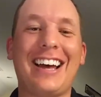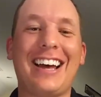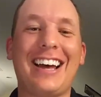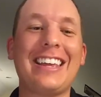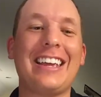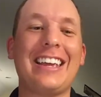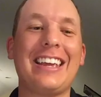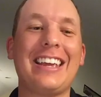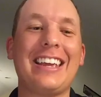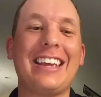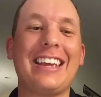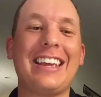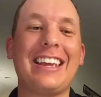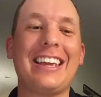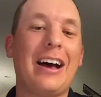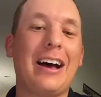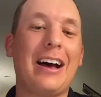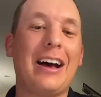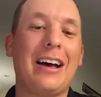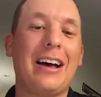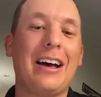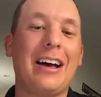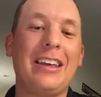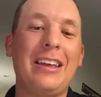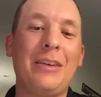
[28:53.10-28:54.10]
thought
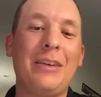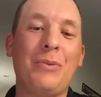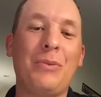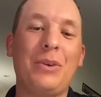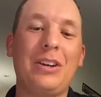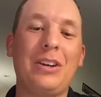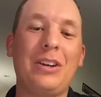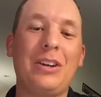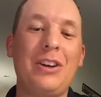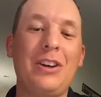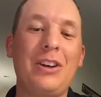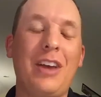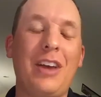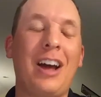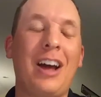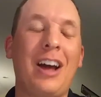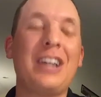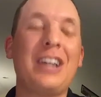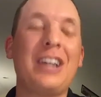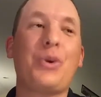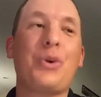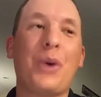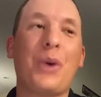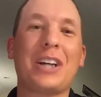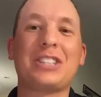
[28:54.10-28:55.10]
it would
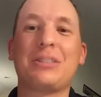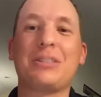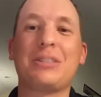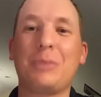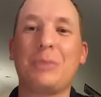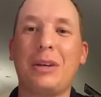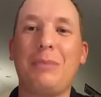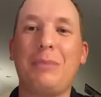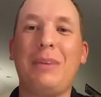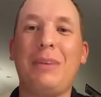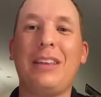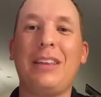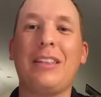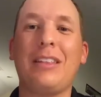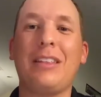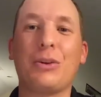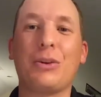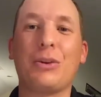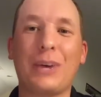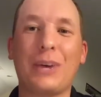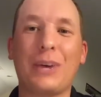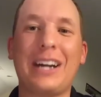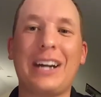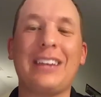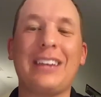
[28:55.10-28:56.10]
unquestionably be the
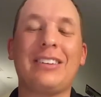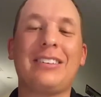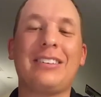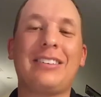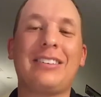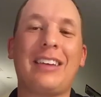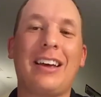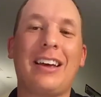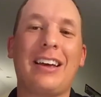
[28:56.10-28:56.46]
greatest